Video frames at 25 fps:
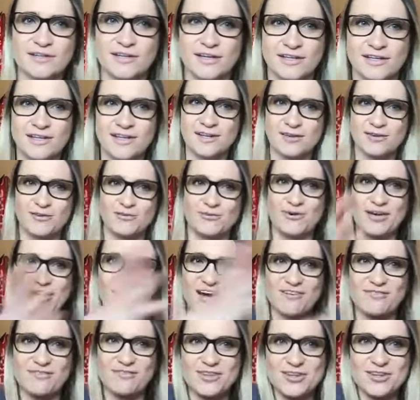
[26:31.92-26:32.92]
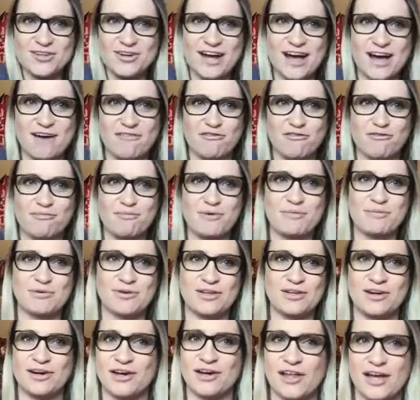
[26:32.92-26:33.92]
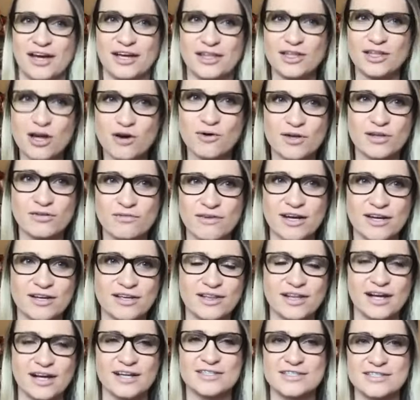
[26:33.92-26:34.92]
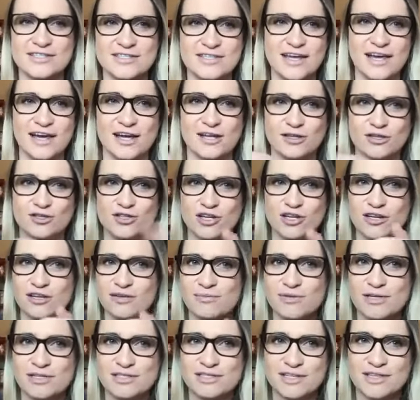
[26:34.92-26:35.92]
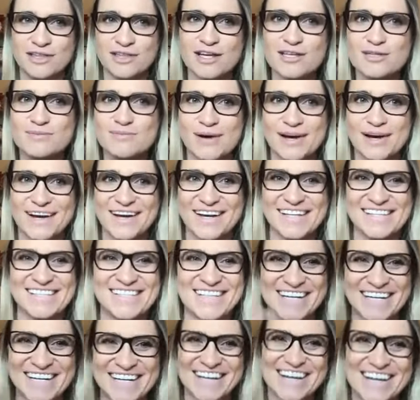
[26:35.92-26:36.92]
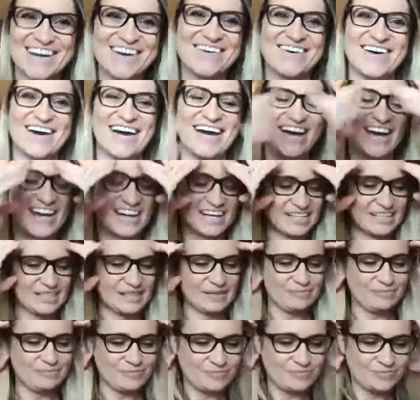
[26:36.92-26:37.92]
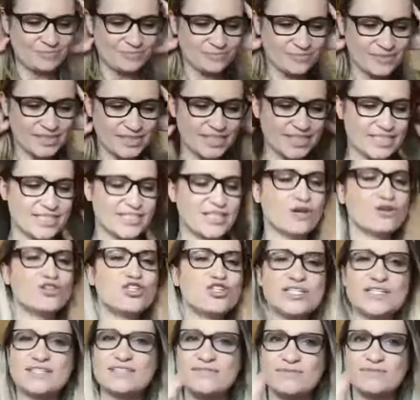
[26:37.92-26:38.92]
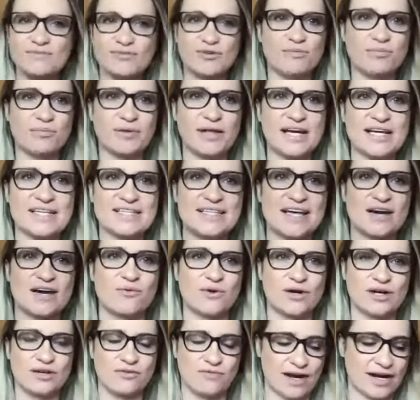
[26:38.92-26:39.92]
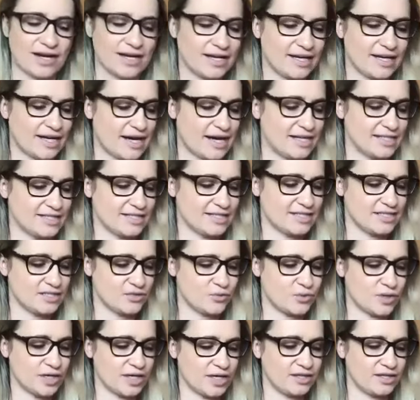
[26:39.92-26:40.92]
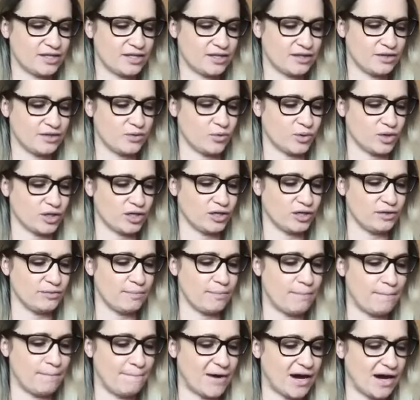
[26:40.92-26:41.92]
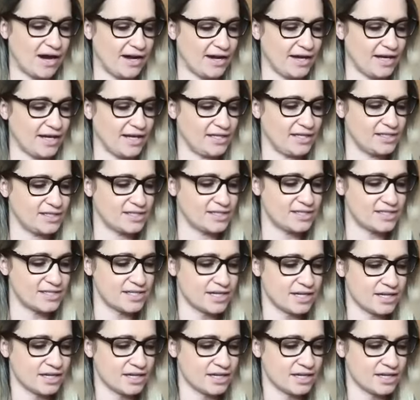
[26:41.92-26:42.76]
Then we have another half of people that are like, no, it recognizes the antigen, it means it does bind. Okay, so just replace that word recognizes with the word binds.